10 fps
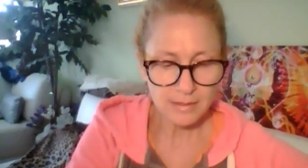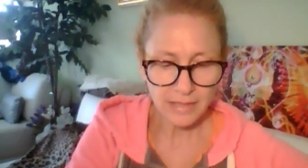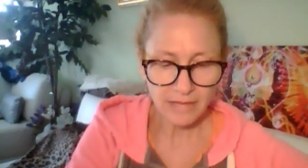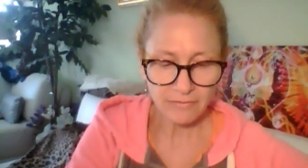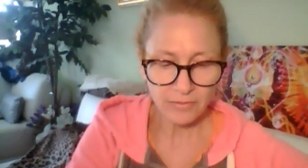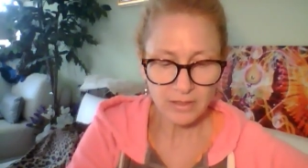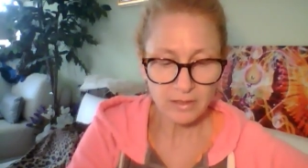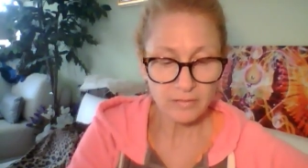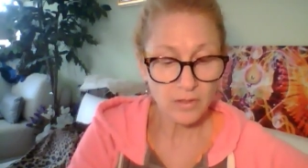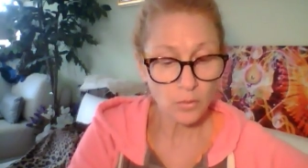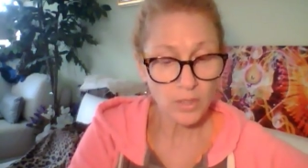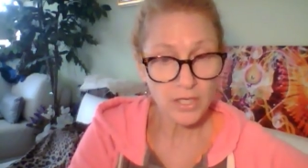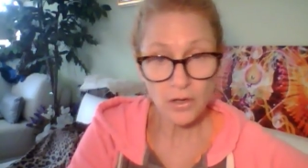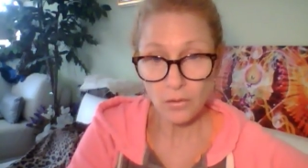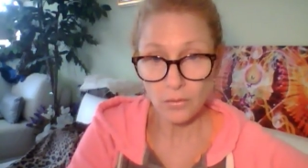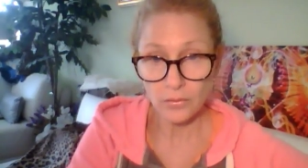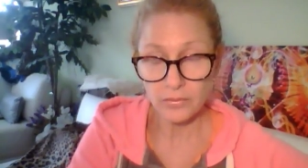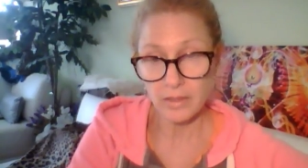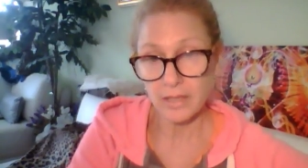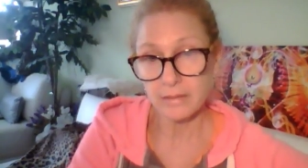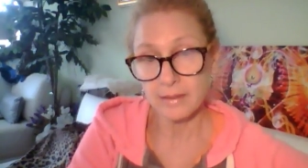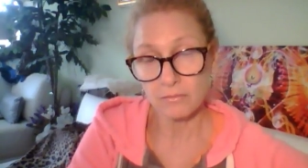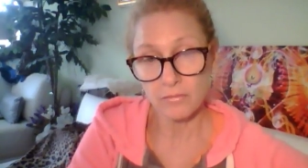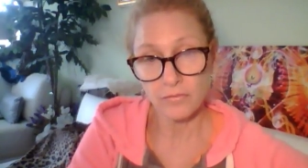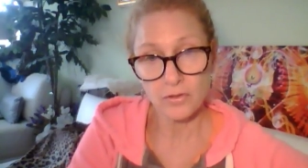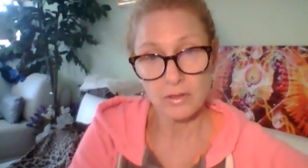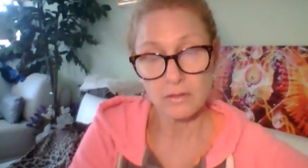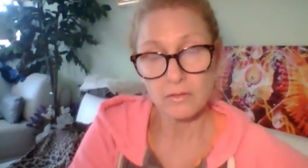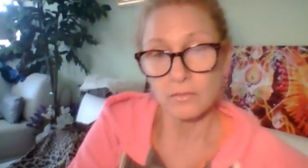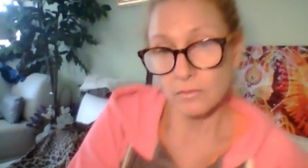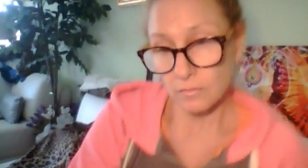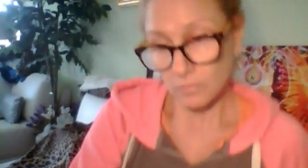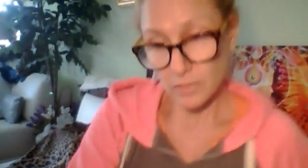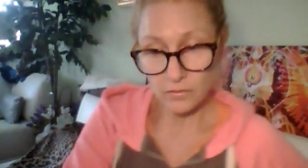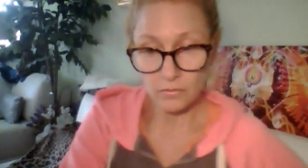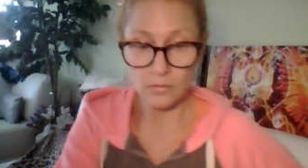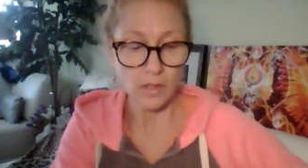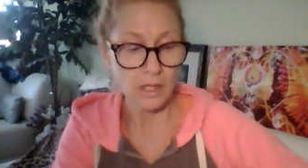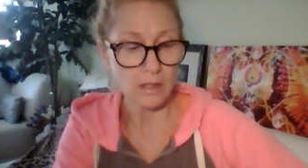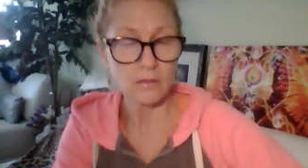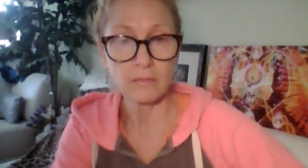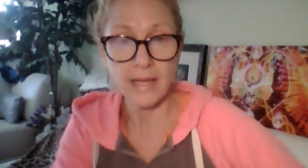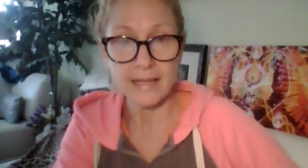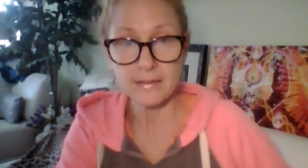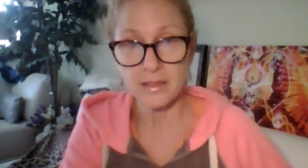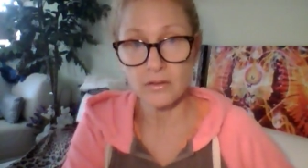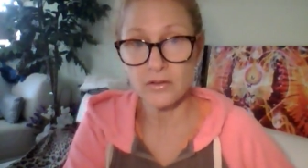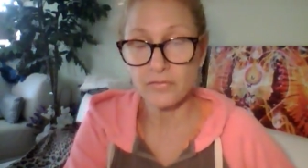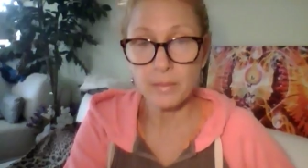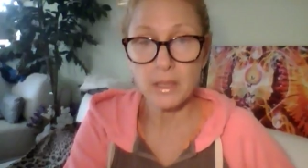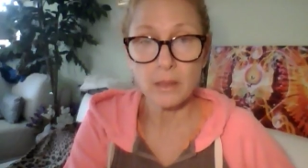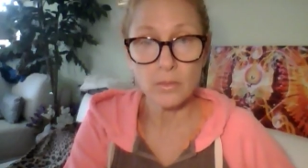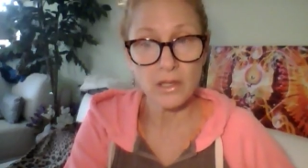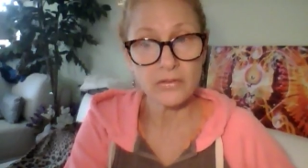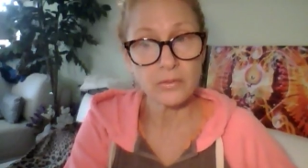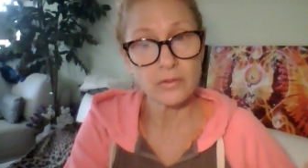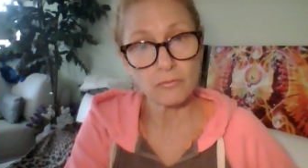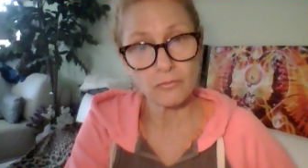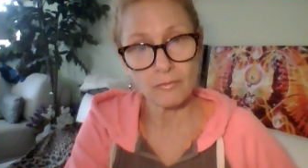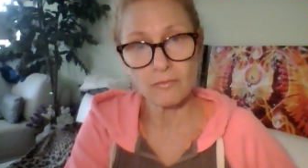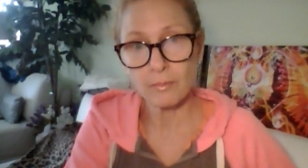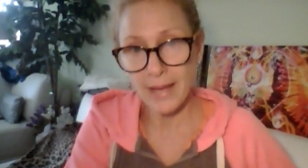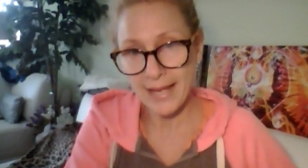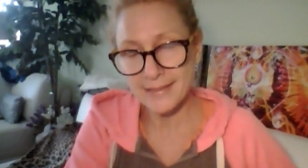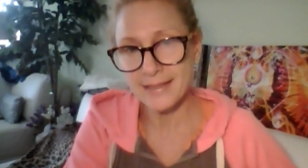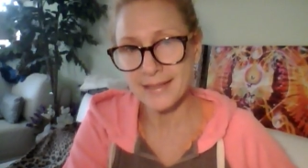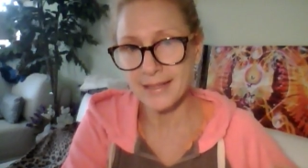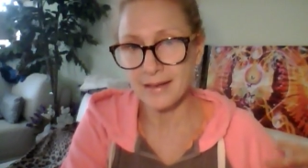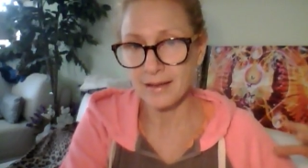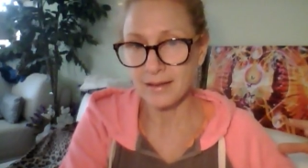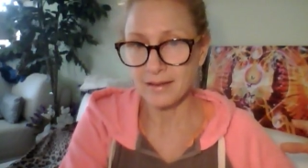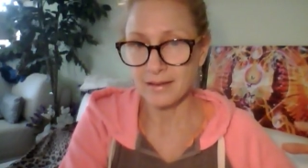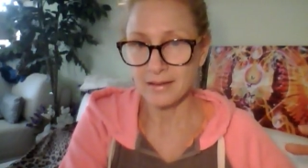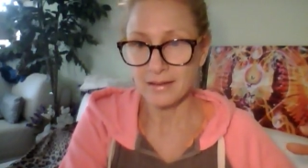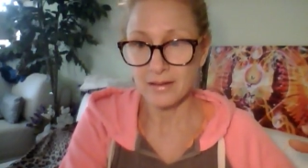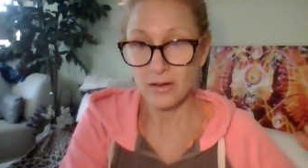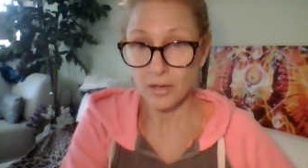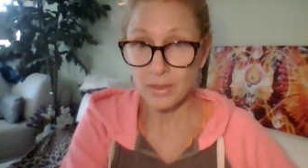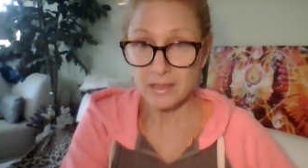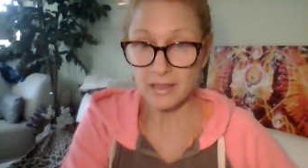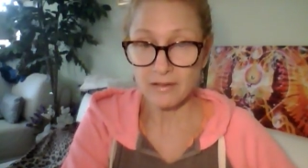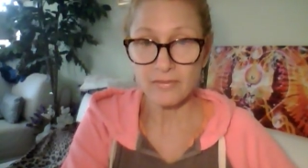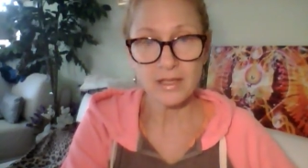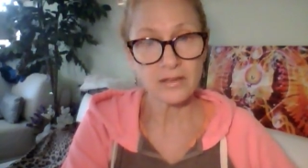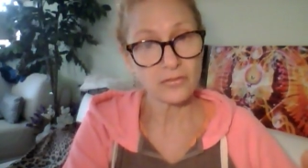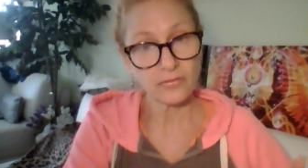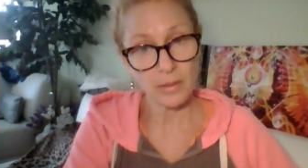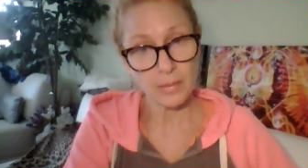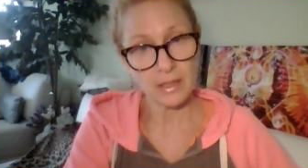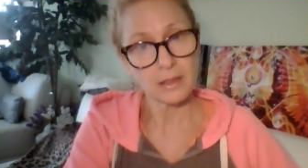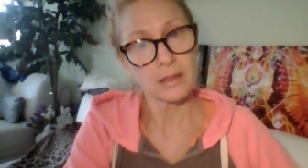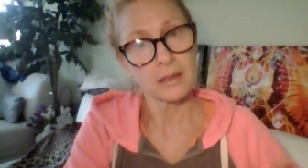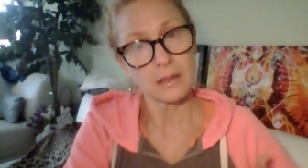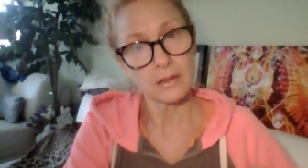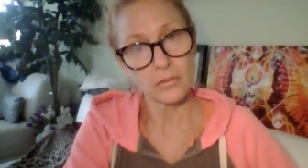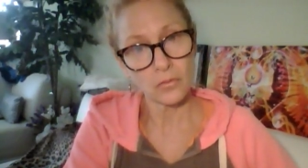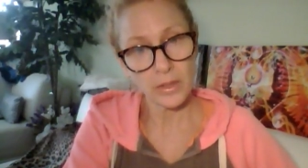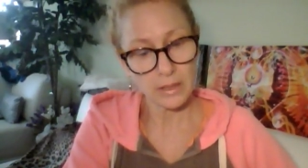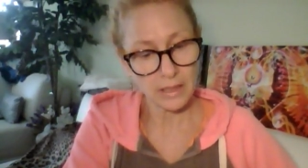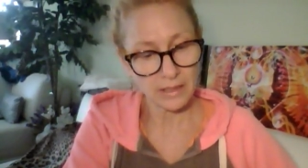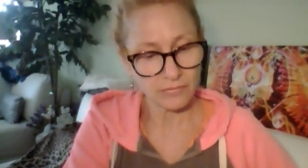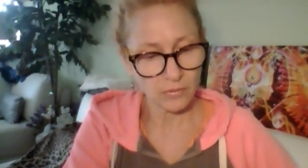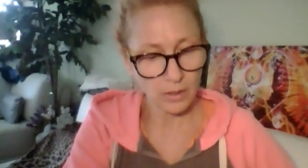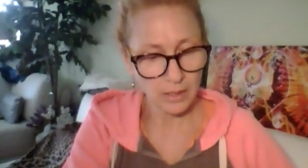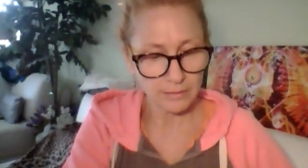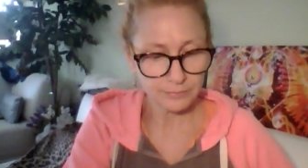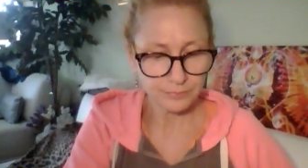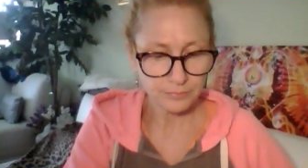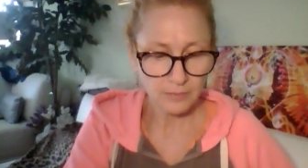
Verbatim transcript: His left foot, no one knows, okay? So they can refer to the his uh, masculine or his feminine, but also his masculine karmic life and his feminine twin life, okay?